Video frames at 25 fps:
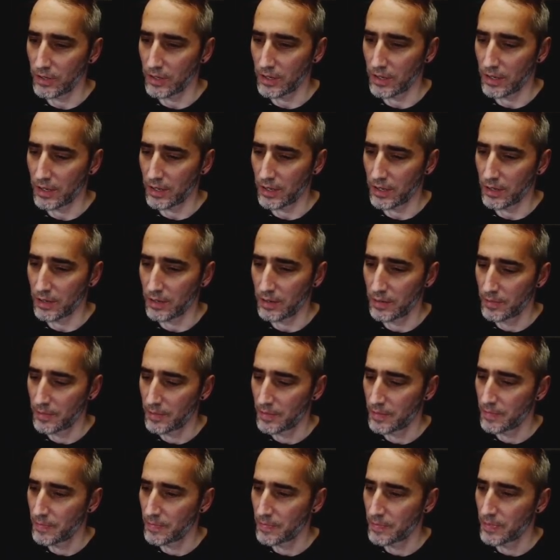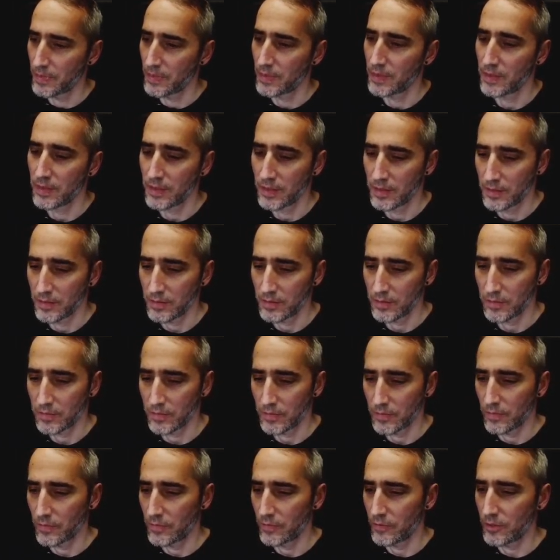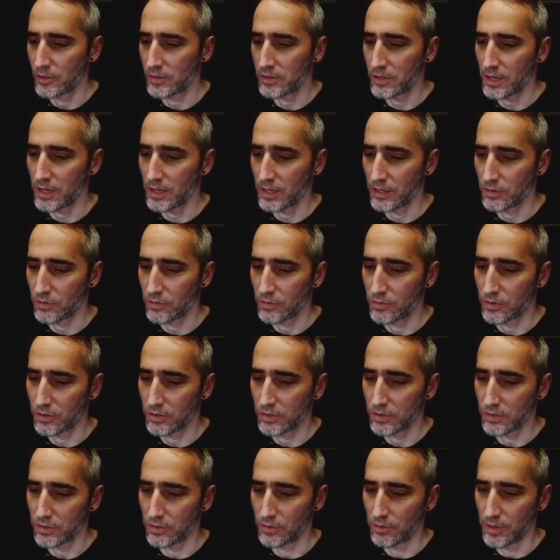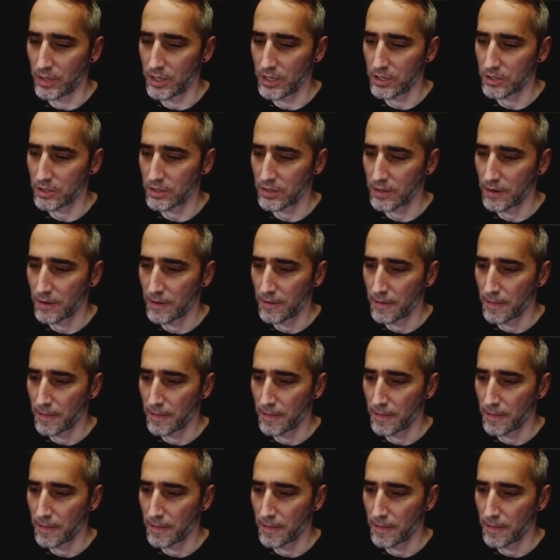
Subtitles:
I will take into consideration.